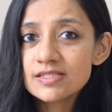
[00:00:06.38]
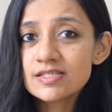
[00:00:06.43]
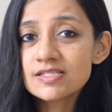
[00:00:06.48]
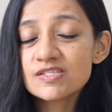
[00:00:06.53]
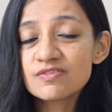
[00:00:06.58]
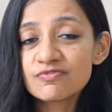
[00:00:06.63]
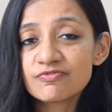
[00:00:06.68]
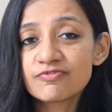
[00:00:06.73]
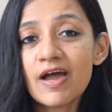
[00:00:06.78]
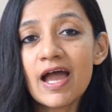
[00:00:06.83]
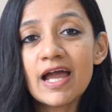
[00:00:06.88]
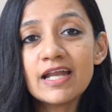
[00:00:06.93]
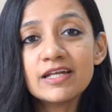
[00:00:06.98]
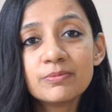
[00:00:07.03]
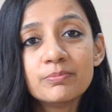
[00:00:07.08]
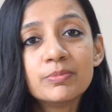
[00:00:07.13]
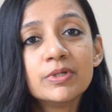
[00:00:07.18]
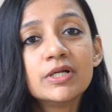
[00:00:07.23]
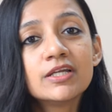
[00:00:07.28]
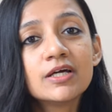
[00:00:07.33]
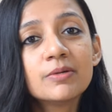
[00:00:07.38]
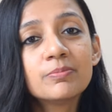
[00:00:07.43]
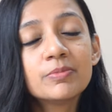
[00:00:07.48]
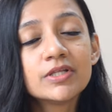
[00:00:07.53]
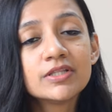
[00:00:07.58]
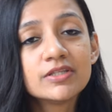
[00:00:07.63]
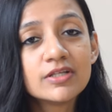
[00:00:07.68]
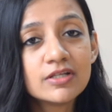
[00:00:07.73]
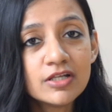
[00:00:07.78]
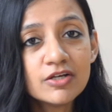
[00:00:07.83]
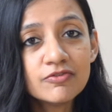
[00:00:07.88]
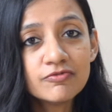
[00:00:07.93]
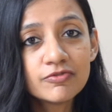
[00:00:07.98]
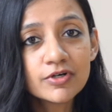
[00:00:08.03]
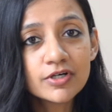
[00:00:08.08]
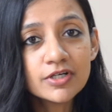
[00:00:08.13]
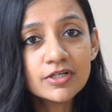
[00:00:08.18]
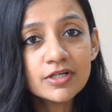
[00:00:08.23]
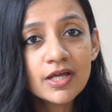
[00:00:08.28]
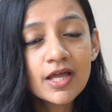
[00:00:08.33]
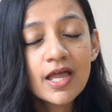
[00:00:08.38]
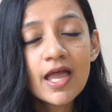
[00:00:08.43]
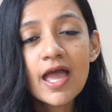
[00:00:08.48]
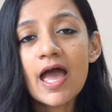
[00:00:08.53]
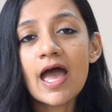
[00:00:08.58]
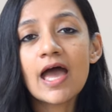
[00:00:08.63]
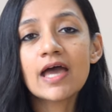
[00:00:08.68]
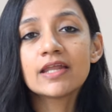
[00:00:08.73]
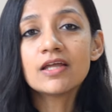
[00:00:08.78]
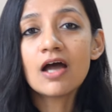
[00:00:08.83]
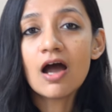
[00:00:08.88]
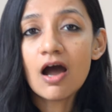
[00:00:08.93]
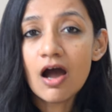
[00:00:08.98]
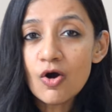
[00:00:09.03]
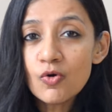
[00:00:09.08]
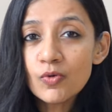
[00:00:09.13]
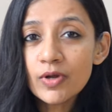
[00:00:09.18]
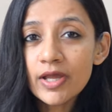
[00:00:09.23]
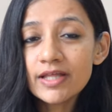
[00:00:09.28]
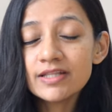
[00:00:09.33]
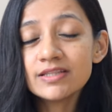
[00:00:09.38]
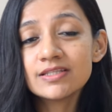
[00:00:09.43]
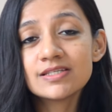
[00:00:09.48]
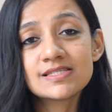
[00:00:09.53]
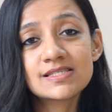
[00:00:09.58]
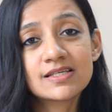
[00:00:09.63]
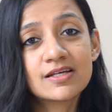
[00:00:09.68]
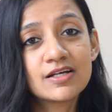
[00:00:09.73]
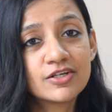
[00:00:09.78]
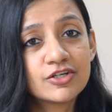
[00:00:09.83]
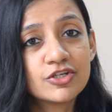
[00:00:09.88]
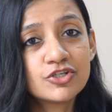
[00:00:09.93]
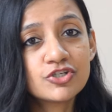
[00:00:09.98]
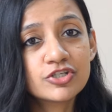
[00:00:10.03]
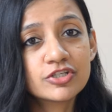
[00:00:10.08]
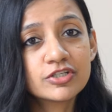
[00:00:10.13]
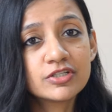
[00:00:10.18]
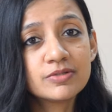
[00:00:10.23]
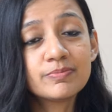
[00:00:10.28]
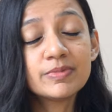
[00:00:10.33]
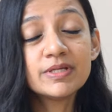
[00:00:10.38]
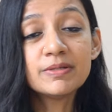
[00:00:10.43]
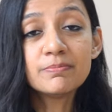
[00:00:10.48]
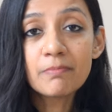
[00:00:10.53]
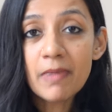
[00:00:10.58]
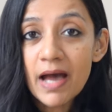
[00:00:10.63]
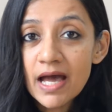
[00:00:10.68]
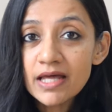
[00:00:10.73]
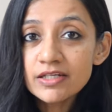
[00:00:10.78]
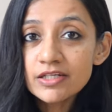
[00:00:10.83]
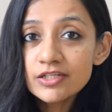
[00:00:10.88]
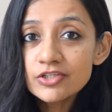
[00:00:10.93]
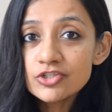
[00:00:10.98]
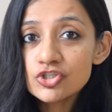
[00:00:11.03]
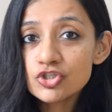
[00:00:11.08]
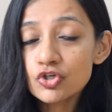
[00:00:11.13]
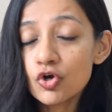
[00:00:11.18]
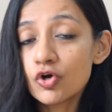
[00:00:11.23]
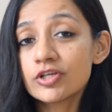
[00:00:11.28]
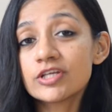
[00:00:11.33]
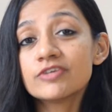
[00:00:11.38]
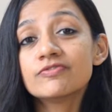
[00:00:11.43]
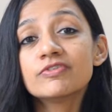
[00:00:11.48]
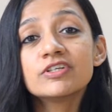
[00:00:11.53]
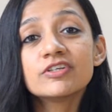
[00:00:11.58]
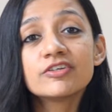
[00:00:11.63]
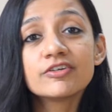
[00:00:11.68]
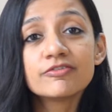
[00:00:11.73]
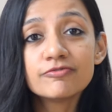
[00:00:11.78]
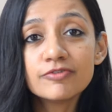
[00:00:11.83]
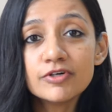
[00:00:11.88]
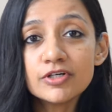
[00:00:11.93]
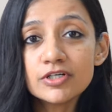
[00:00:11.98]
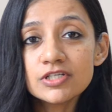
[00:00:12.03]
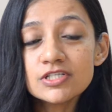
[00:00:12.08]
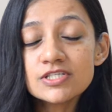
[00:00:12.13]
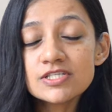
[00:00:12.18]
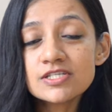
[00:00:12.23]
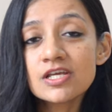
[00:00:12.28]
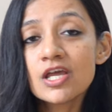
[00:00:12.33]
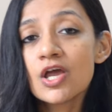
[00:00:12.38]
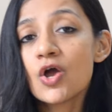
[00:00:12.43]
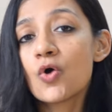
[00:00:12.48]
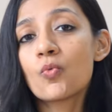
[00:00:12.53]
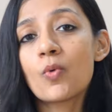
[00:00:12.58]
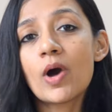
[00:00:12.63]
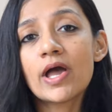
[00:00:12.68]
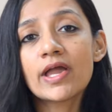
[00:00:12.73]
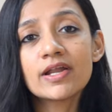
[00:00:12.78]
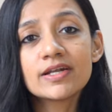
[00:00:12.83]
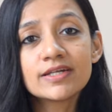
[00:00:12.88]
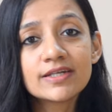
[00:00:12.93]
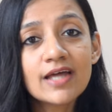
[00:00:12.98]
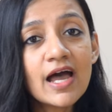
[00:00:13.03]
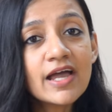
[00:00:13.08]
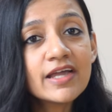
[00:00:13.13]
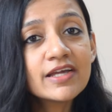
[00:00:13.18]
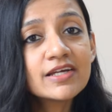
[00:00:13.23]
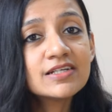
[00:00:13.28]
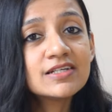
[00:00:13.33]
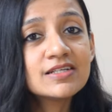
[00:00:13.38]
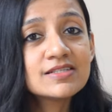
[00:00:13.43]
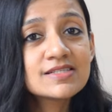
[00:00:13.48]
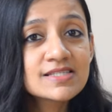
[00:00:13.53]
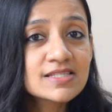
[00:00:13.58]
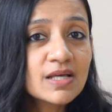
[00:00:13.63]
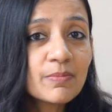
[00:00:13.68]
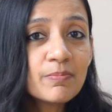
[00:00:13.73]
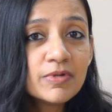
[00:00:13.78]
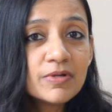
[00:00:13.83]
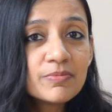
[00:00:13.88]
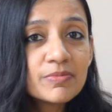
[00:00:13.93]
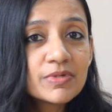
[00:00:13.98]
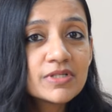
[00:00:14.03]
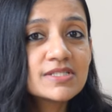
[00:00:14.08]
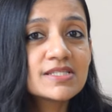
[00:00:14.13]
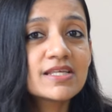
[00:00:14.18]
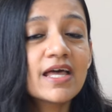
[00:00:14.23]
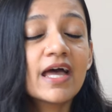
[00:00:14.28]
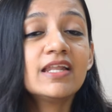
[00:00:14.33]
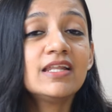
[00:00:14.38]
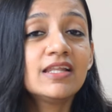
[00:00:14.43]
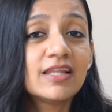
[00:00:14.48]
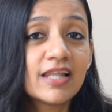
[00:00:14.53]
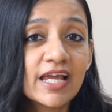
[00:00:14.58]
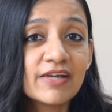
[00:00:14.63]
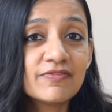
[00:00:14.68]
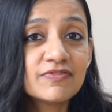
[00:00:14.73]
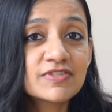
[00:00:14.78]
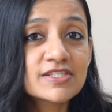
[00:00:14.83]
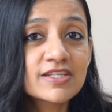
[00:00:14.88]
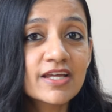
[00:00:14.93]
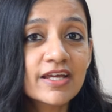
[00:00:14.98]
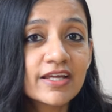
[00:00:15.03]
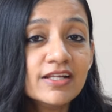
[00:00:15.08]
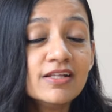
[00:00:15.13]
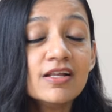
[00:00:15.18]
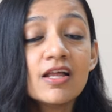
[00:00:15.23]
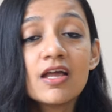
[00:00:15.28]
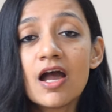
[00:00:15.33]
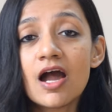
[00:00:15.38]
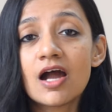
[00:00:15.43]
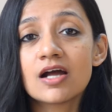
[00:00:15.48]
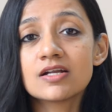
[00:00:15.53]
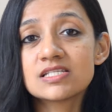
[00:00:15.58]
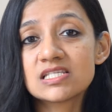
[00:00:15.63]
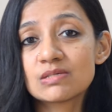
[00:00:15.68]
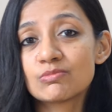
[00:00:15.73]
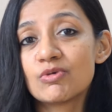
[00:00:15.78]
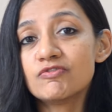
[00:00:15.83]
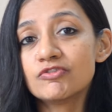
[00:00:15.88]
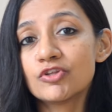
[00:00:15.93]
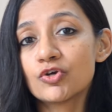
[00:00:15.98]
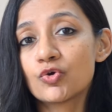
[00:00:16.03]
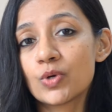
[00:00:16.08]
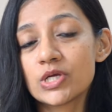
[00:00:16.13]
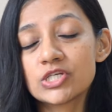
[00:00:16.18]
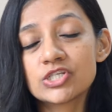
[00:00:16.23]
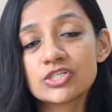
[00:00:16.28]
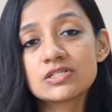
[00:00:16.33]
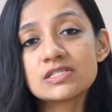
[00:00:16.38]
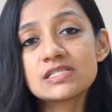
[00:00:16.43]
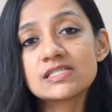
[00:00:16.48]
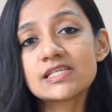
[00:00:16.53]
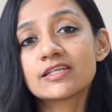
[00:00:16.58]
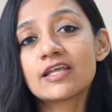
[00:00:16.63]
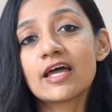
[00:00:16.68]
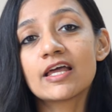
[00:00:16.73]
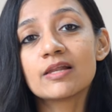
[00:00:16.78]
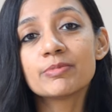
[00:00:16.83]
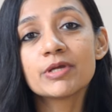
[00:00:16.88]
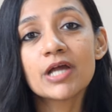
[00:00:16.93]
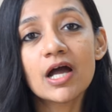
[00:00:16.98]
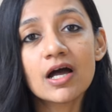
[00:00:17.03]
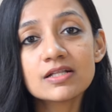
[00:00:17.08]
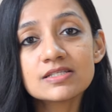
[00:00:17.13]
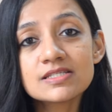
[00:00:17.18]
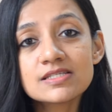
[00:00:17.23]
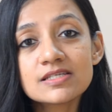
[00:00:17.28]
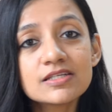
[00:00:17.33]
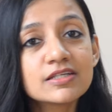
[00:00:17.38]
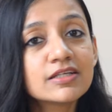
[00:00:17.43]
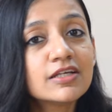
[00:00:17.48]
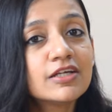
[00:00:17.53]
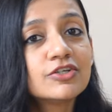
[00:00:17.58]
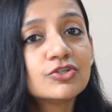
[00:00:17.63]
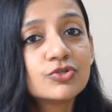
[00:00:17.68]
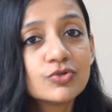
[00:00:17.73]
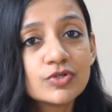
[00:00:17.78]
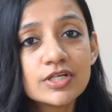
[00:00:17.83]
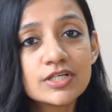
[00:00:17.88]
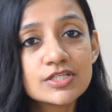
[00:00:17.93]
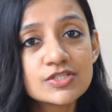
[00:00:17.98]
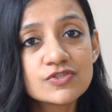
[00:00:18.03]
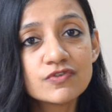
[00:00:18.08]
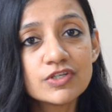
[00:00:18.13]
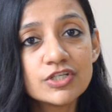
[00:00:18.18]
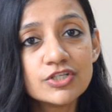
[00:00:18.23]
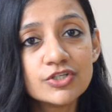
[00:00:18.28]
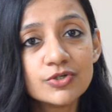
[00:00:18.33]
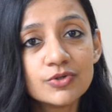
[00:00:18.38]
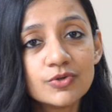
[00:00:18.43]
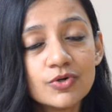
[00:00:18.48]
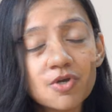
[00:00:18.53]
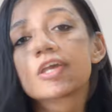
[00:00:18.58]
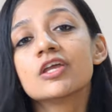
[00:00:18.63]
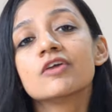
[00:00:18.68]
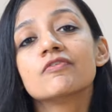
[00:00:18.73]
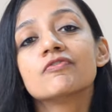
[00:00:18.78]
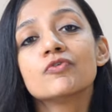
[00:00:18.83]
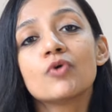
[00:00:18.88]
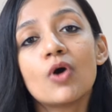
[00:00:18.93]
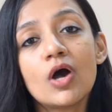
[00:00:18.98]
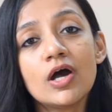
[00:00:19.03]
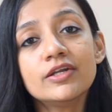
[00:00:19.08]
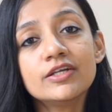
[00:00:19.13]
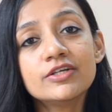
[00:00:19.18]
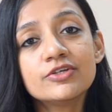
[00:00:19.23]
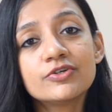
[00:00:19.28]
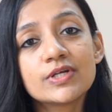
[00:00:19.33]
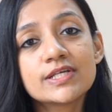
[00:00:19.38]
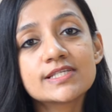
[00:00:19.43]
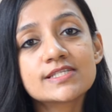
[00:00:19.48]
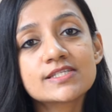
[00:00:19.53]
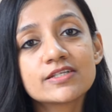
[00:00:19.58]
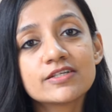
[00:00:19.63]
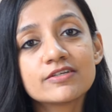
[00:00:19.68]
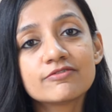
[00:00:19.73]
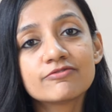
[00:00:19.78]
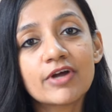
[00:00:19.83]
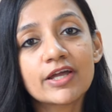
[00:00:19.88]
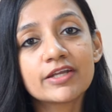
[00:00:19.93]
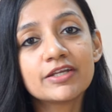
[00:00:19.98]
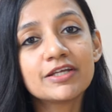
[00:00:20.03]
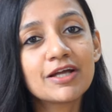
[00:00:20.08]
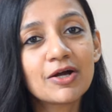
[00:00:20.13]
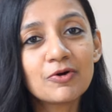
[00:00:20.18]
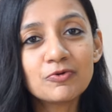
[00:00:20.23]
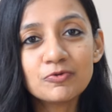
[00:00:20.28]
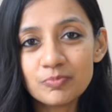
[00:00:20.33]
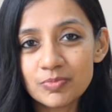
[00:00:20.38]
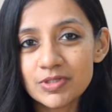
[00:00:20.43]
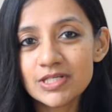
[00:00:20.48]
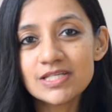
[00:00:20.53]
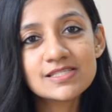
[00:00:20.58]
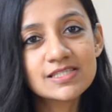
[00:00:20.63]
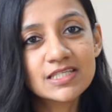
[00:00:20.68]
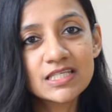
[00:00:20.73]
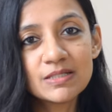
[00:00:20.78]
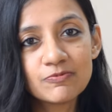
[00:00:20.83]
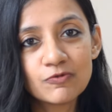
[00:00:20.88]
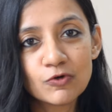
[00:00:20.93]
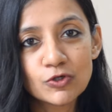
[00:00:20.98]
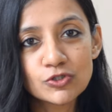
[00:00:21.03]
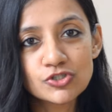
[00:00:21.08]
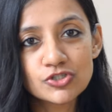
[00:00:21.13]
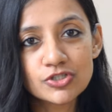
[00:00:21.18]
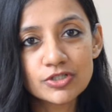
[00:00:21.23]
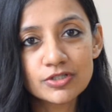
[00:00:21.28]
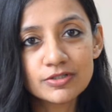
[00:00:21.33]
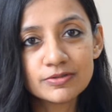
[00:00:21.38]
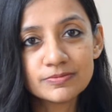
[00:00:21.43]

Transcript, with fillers: this fat buildup in the liver and how can this condition be managed or even reversed via diet, supplements and lifestyle are some of the questions that I'll be answering in today's video. If you are interested in finding out, please keep watching.